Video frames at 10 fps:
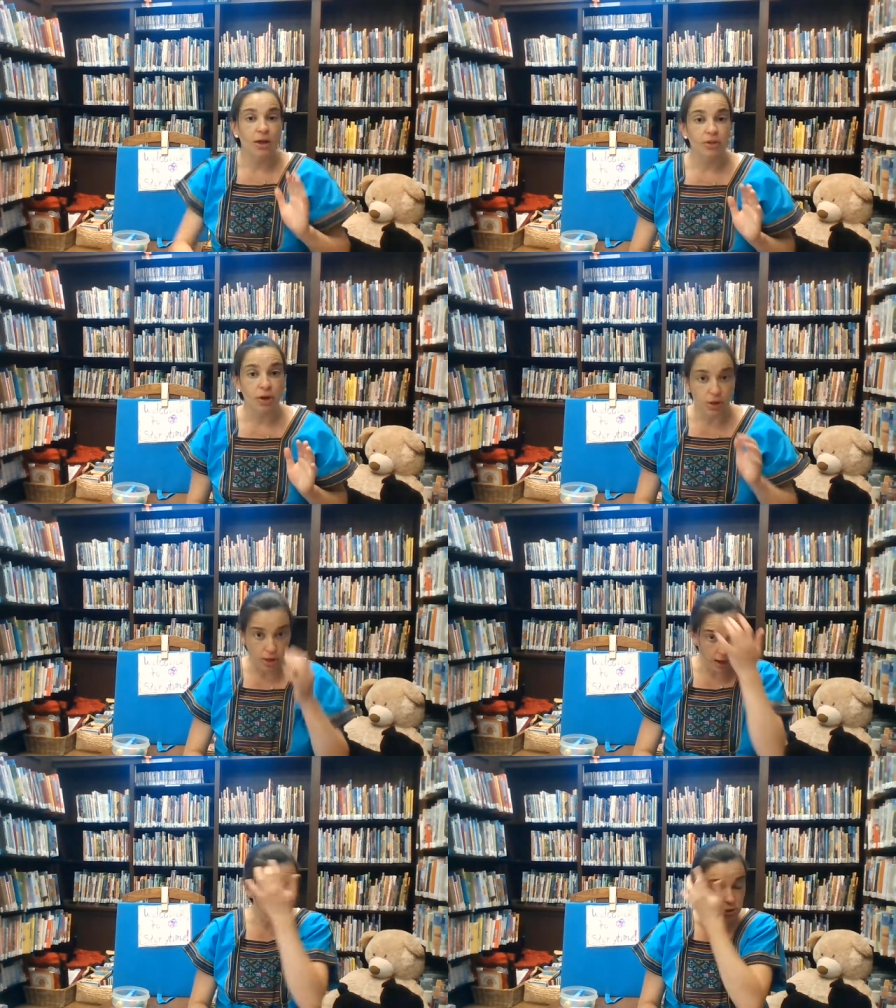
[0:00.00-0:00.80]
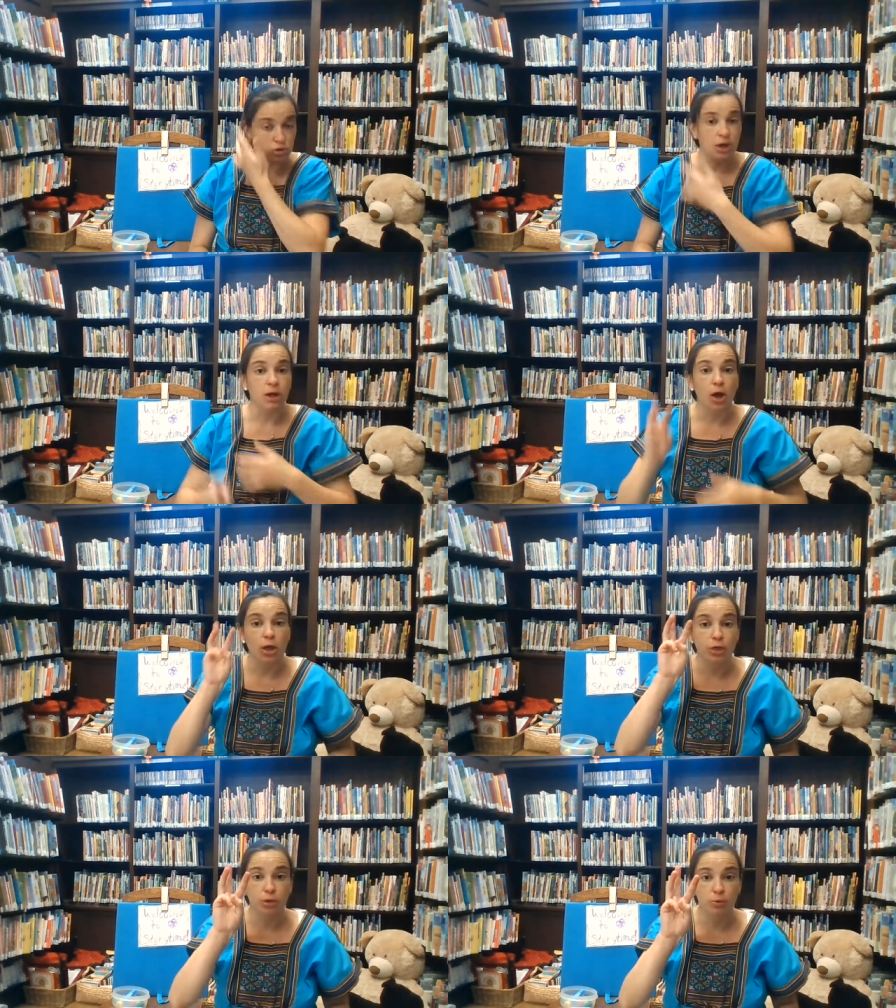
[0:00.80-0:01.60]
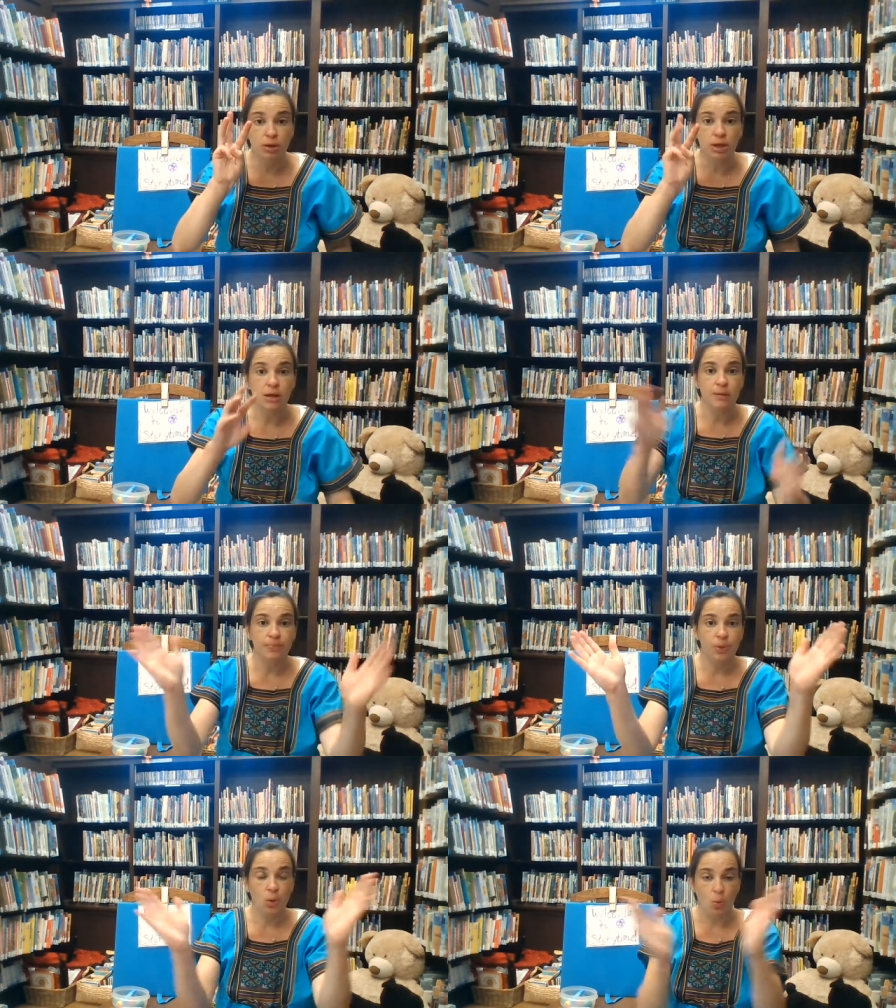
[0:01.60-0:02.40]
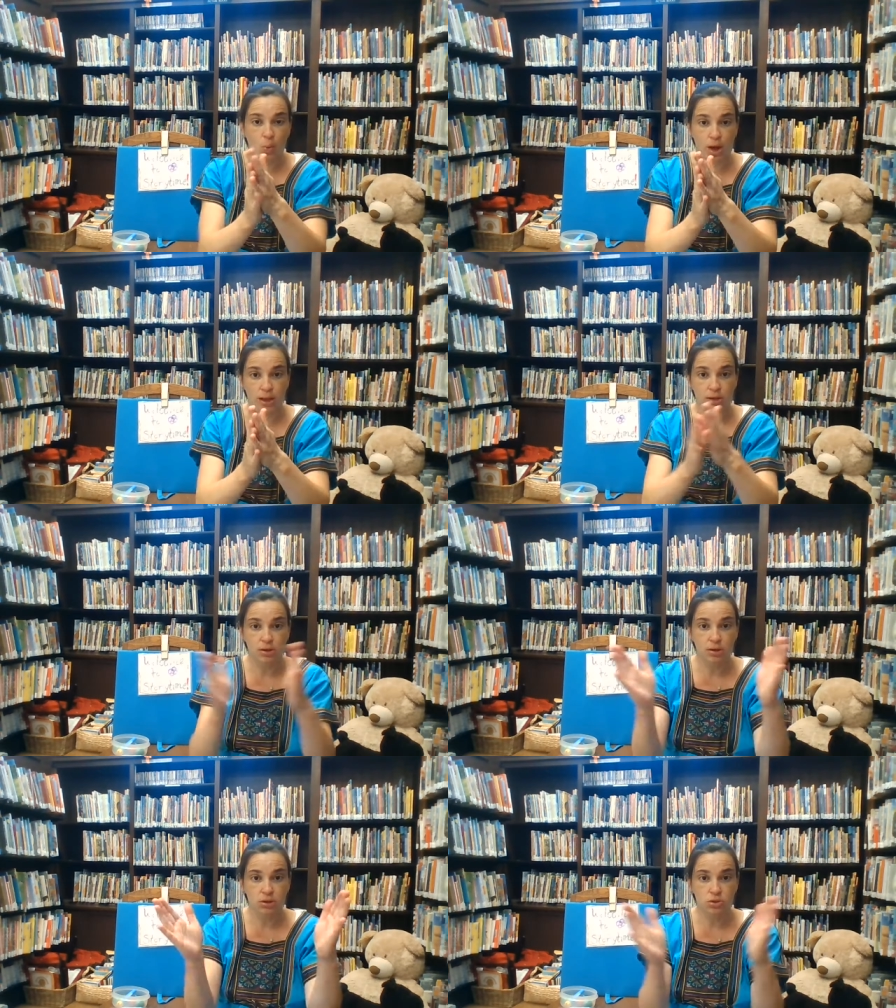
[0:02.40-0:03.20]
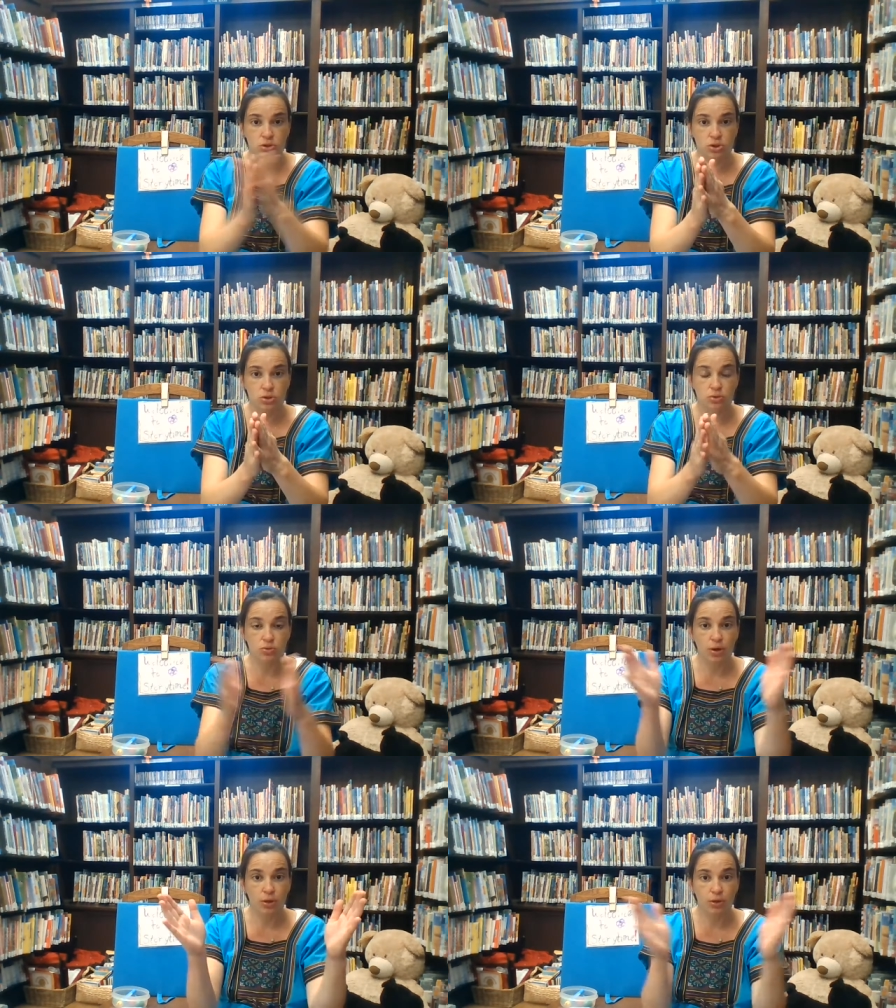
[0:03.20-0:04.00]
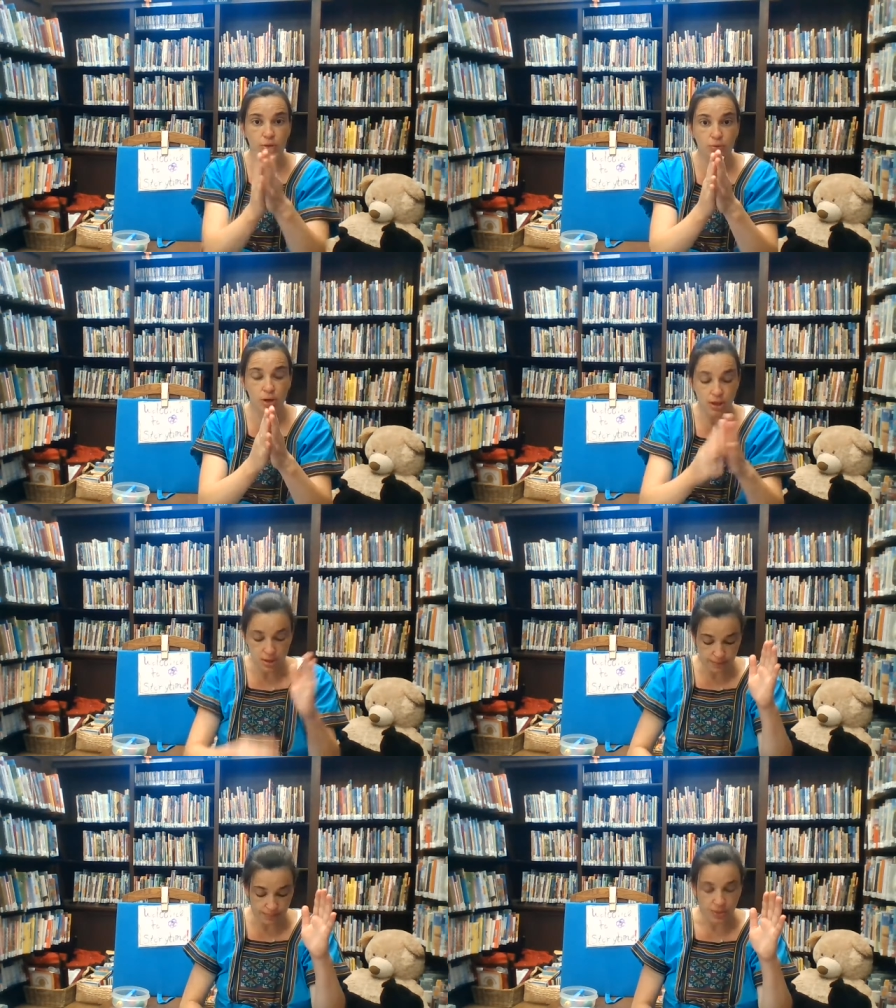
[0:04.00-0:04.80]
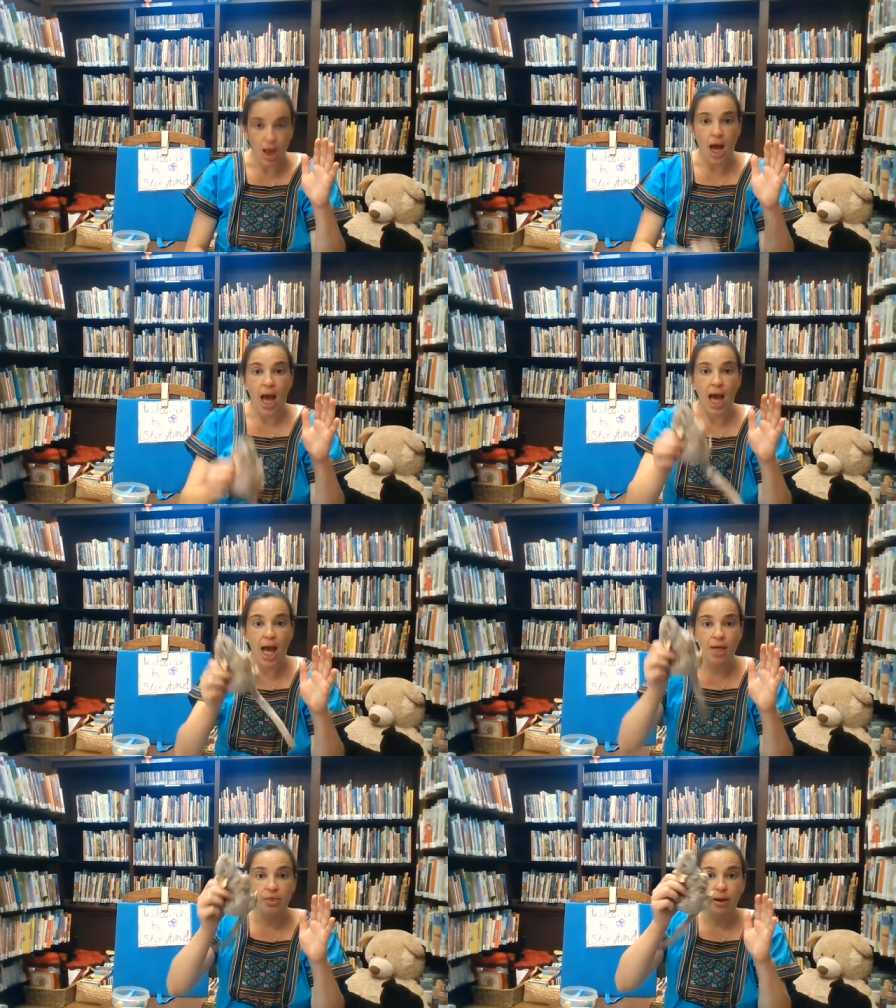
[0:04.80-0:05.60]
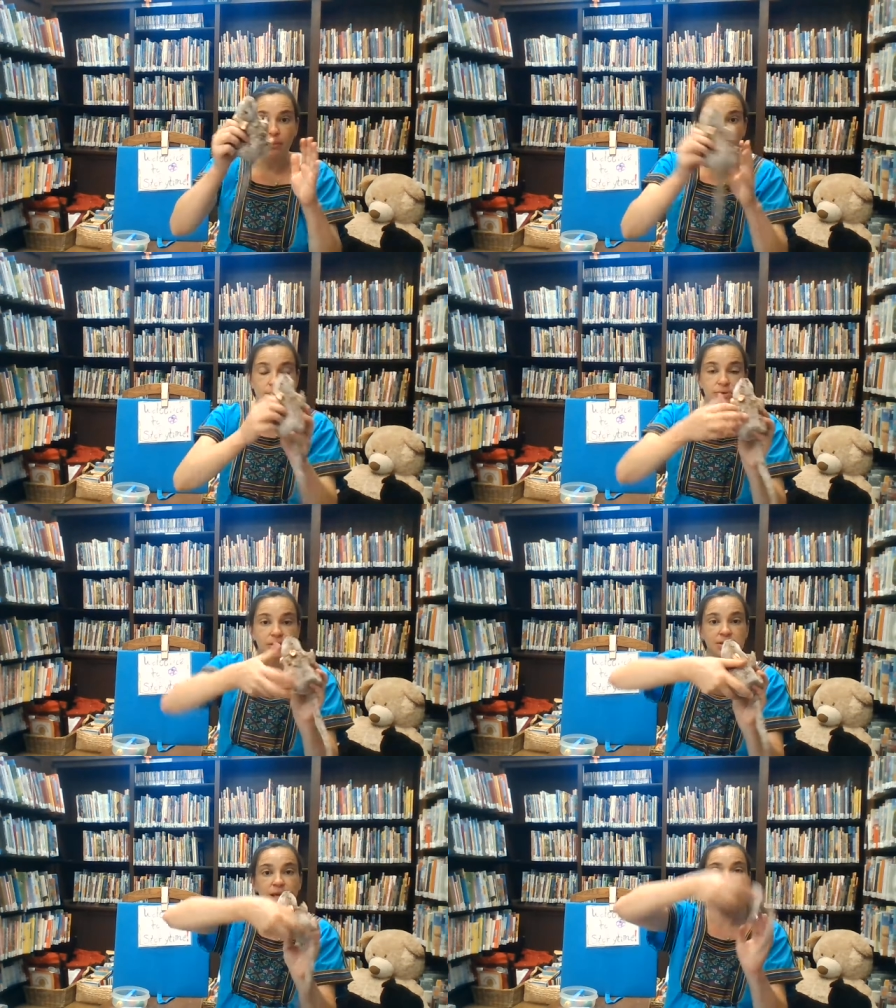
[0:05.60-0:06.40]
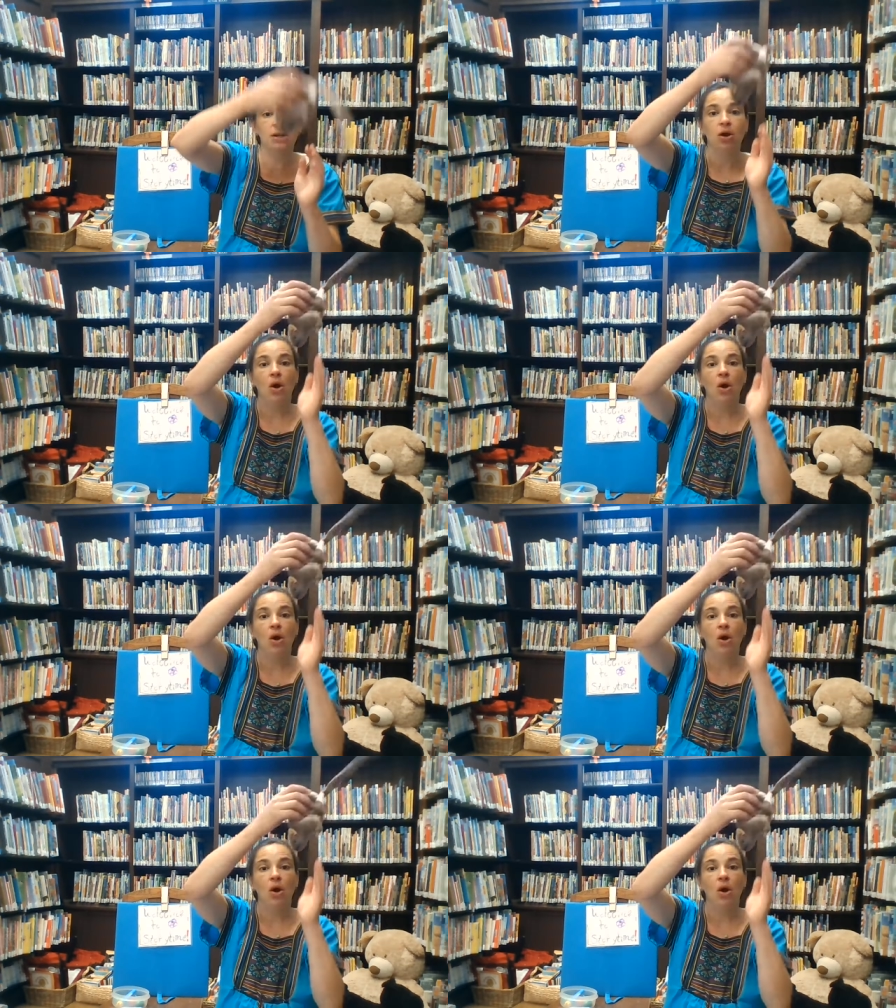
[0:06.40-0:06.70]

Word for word: The clock struck three, one, two, three. And the mouse said,